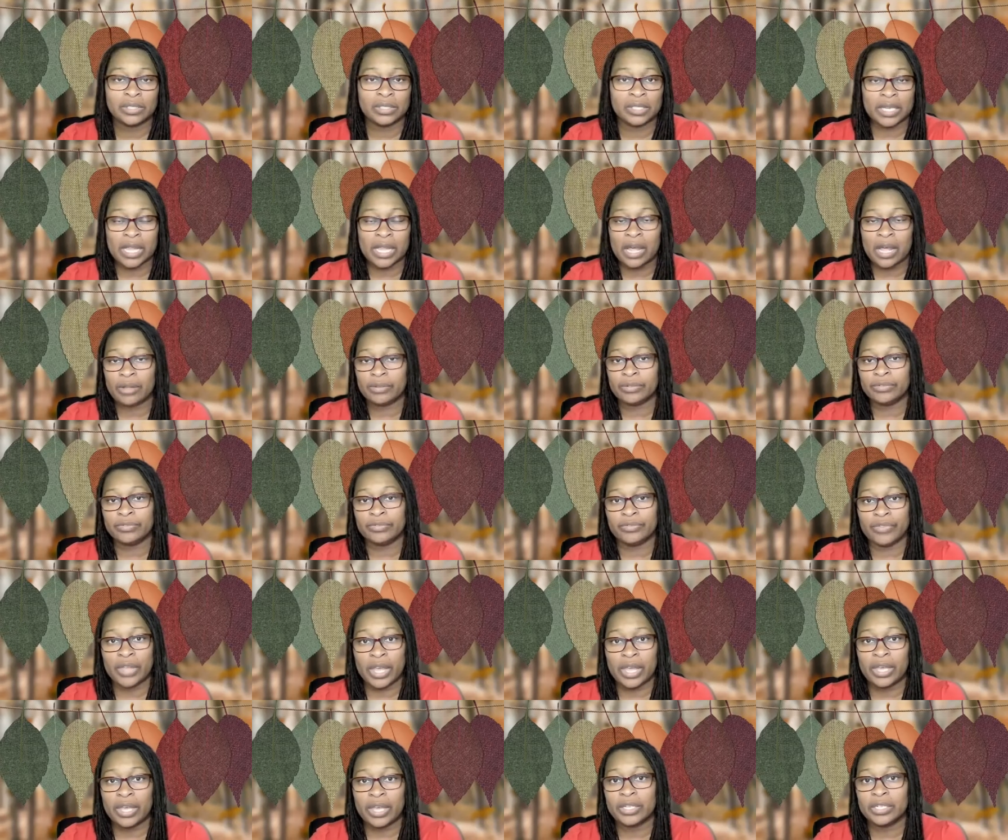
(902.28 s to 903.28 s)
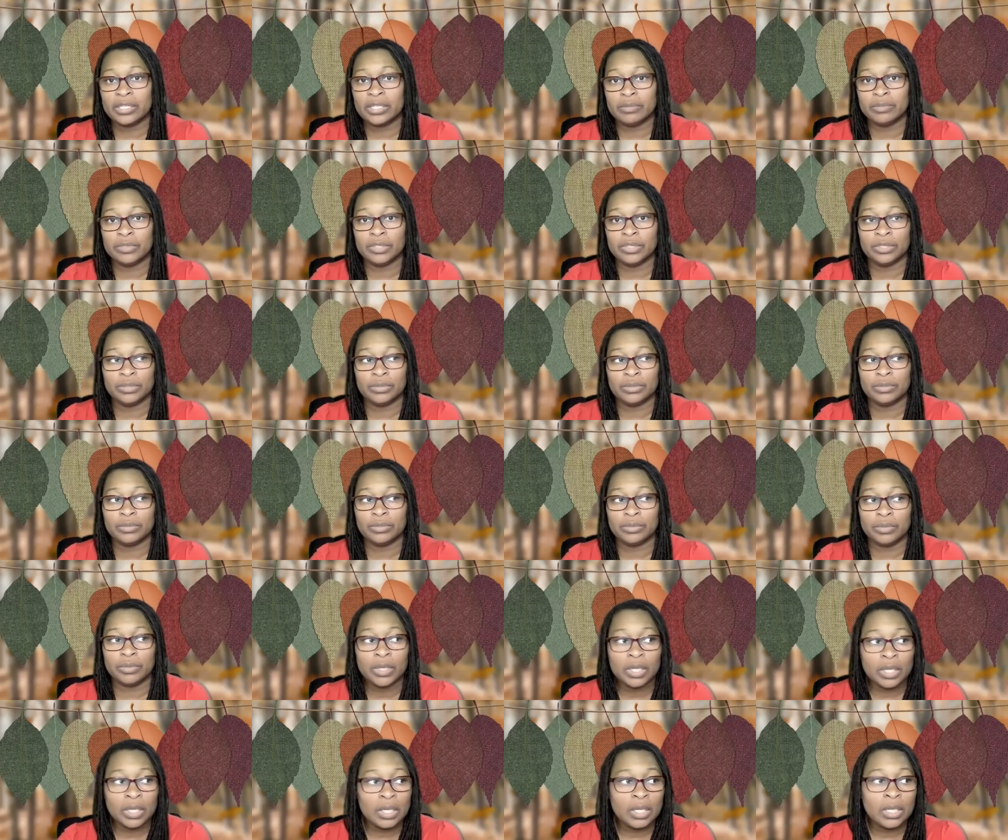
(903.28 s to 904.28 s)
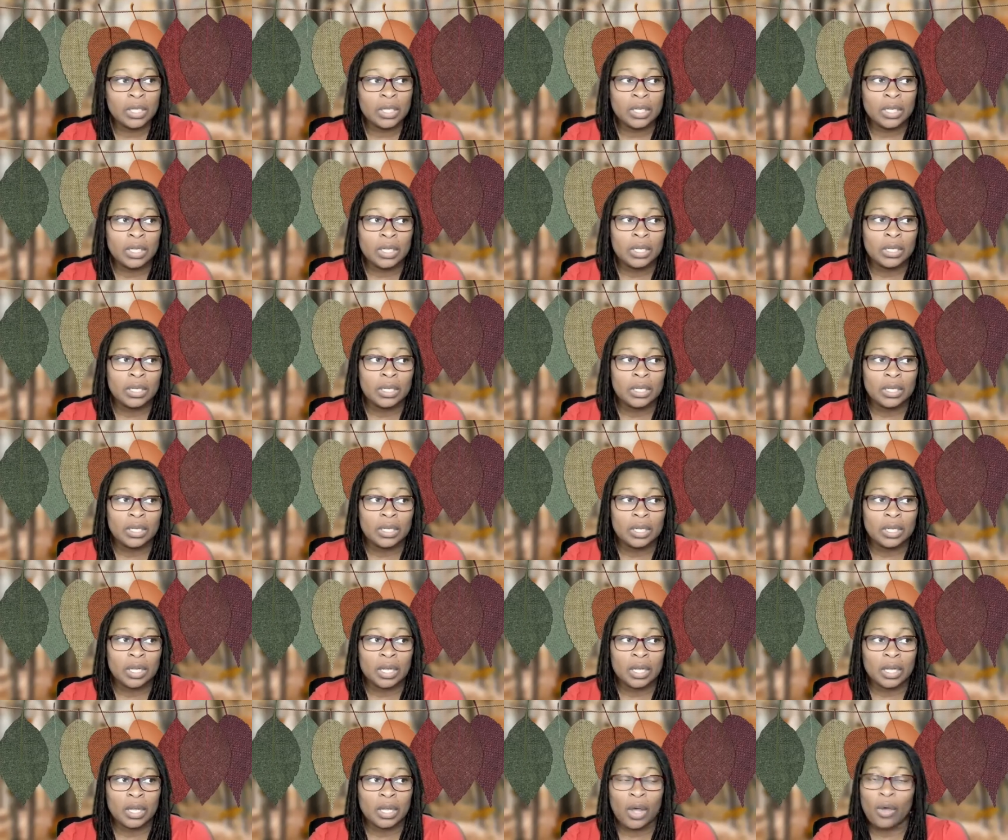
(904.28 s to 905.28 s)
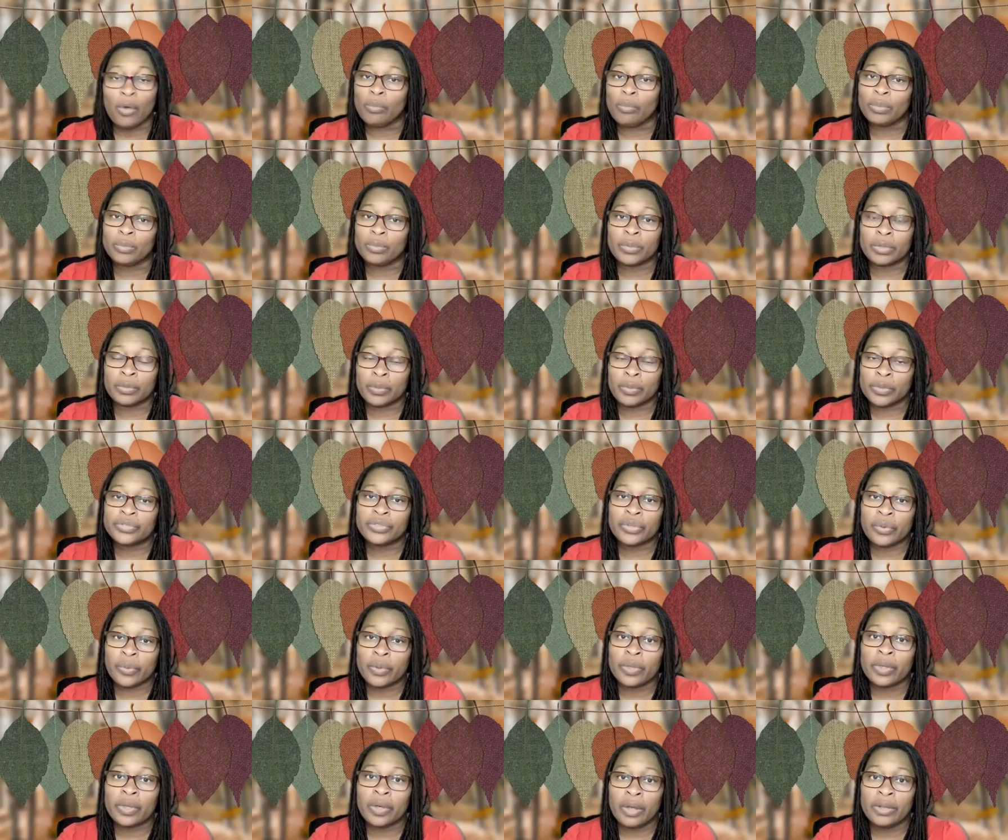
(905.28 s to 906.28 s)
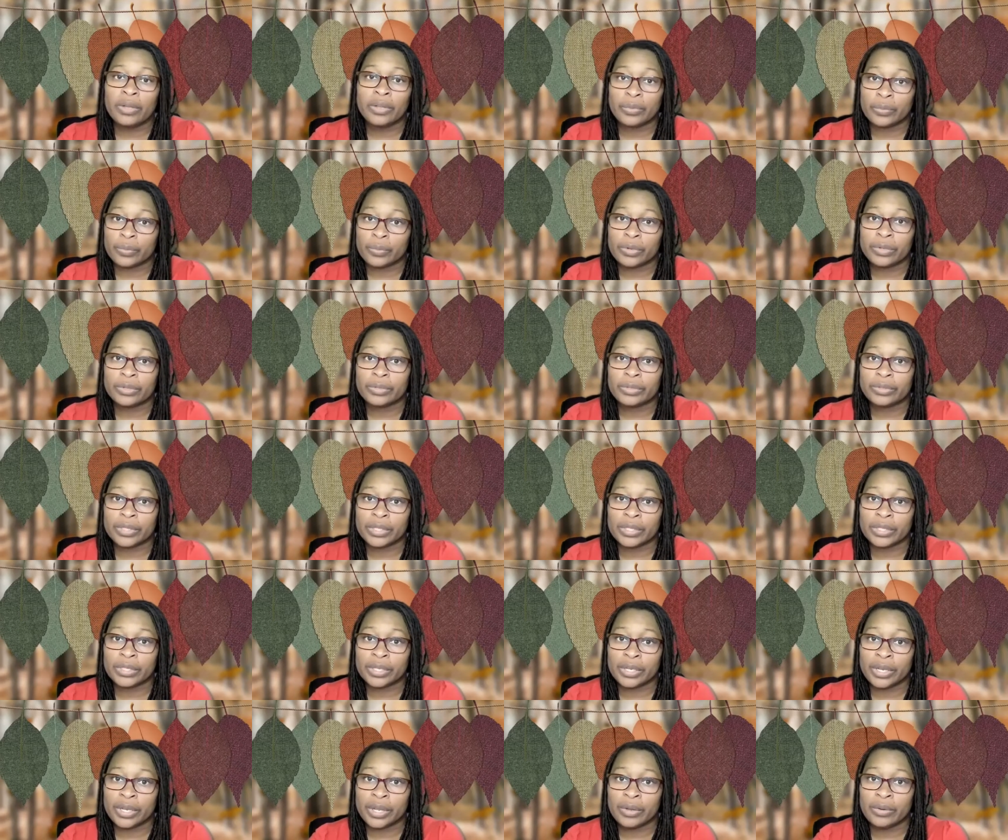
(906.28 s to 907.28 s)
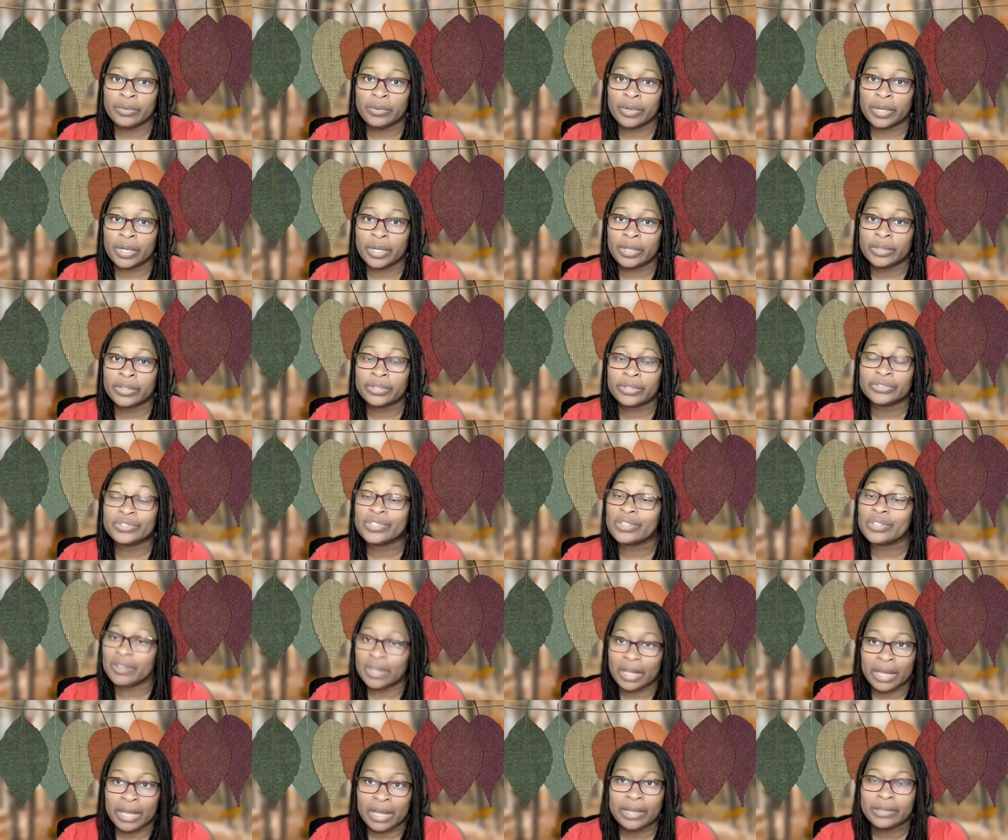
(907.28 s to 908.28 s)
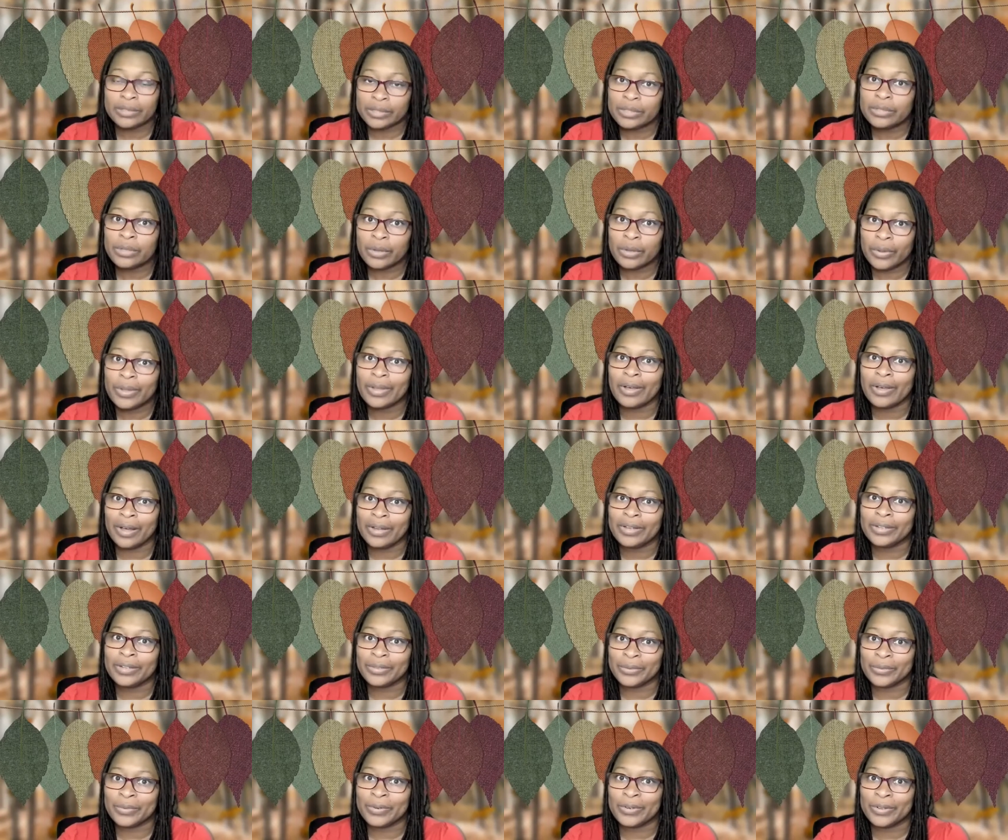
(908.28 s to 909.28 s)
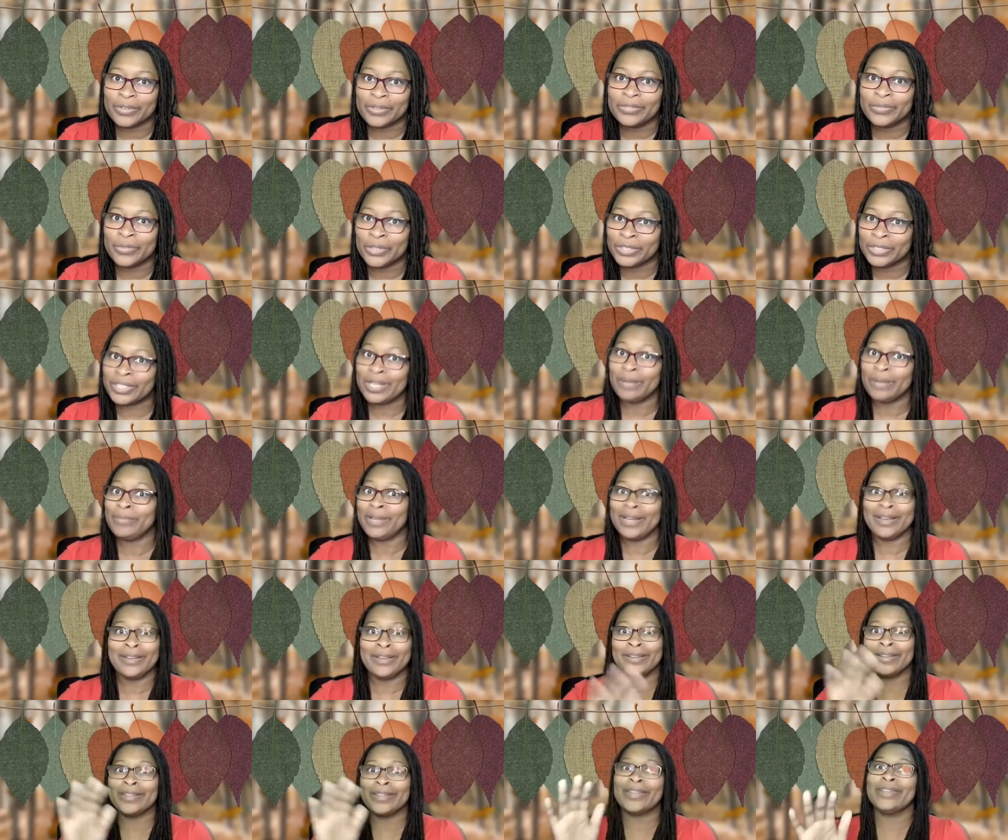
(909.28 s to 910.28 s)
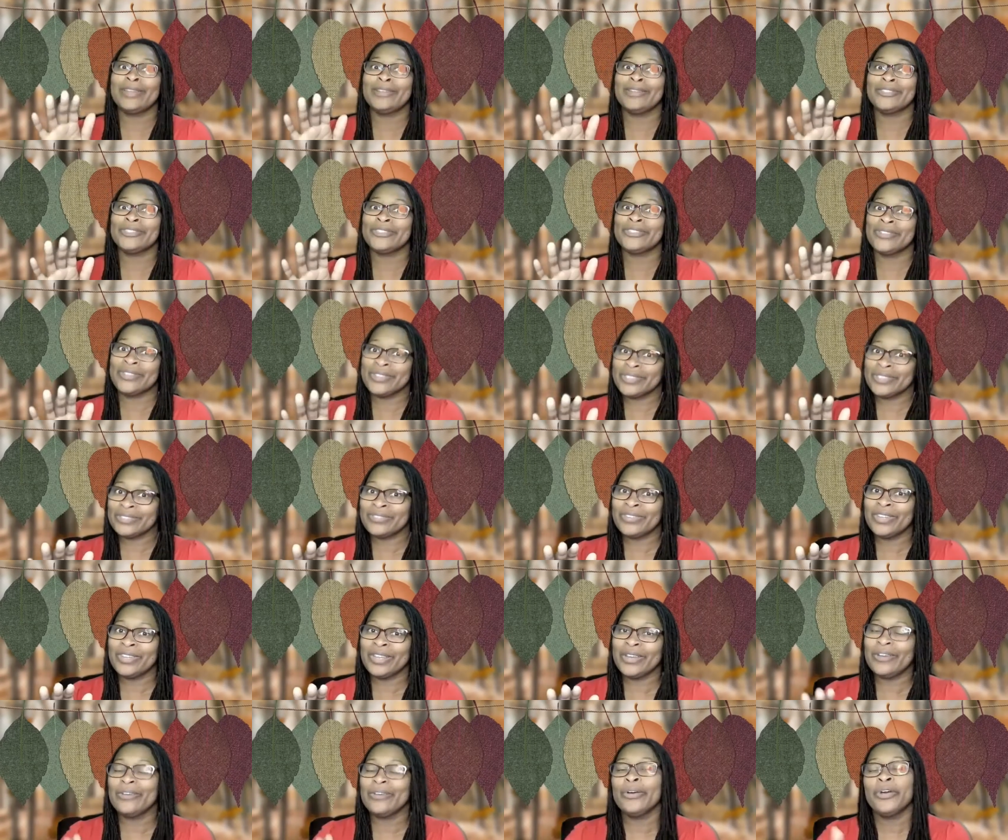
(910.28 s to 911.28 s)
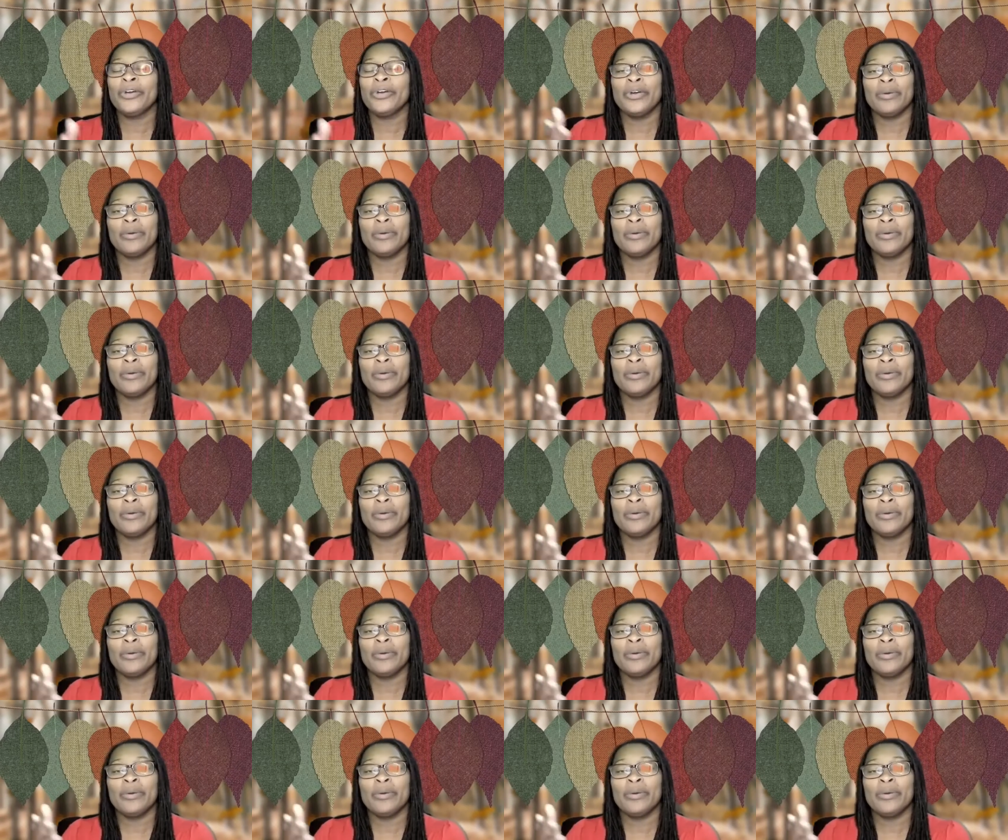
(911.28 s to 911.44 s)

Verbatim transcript: sit out and veg to cope with what's going on in the world. You know, um, there's a lot going on in the world, which I'm not going to get into in this video.